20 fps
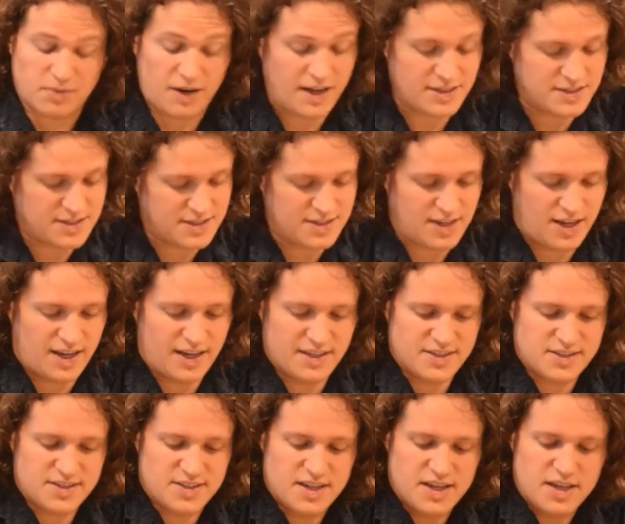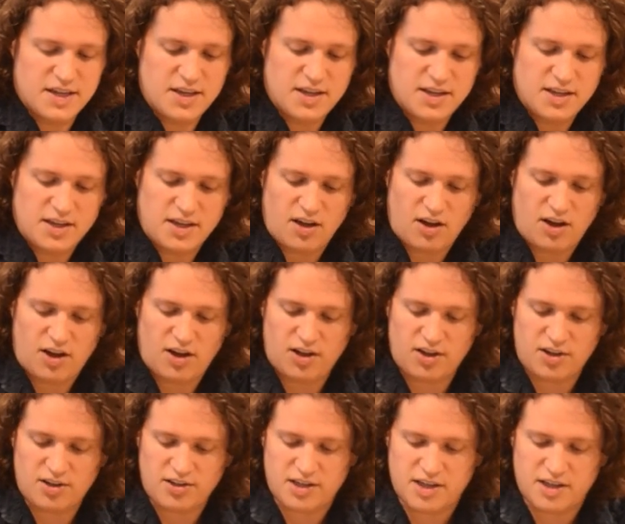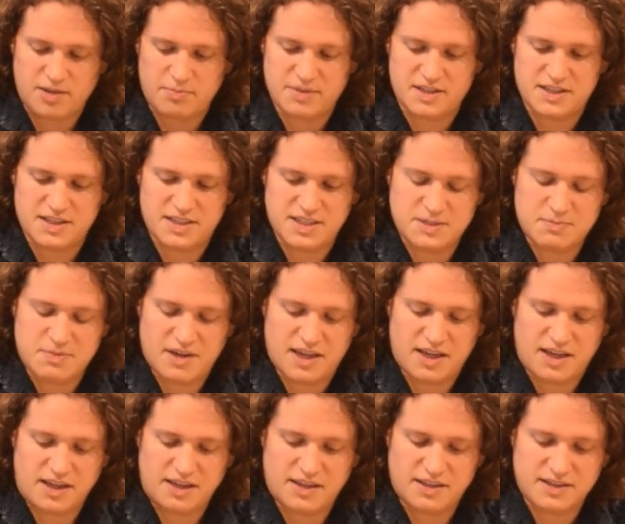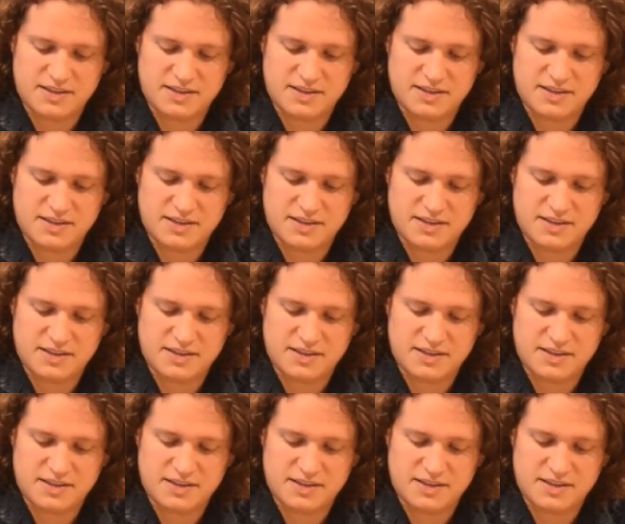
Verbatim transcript: pasta sauce all up in this pan.